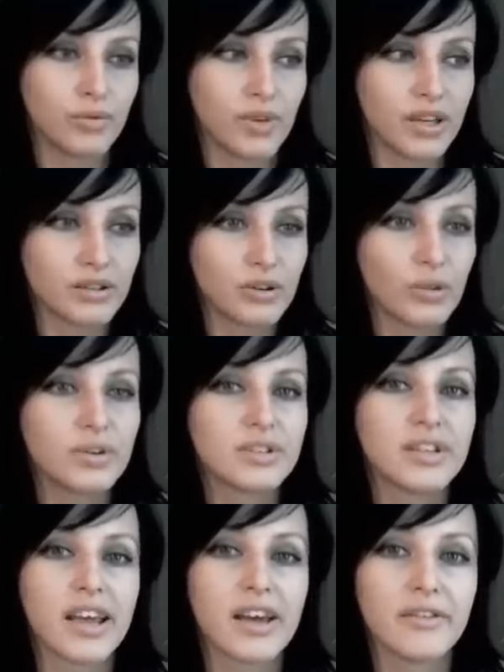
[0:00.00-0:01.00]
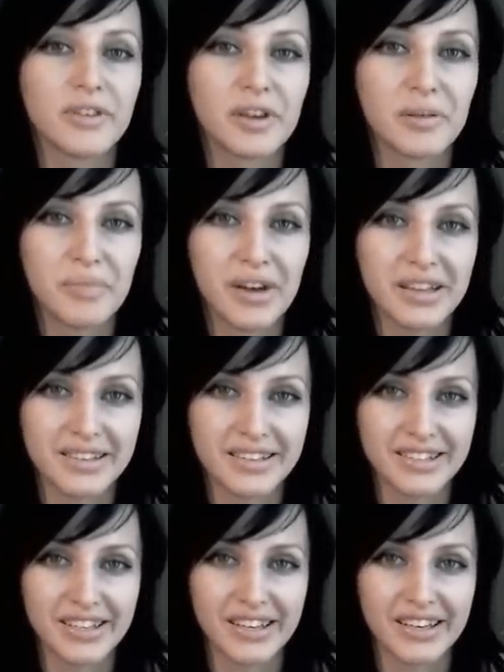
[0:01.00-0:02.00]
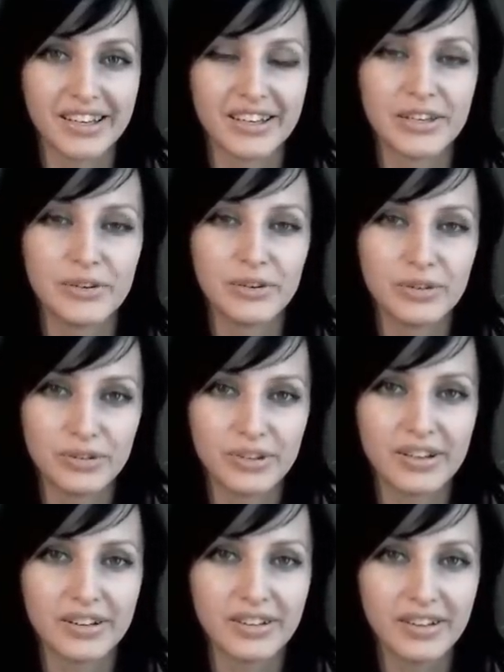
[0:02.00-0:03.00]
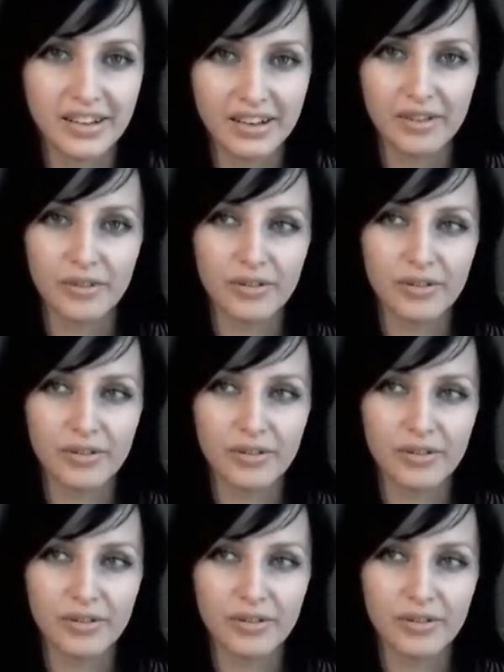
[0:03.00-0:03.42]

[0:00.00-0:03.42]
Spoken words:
as long as they have the capacity and the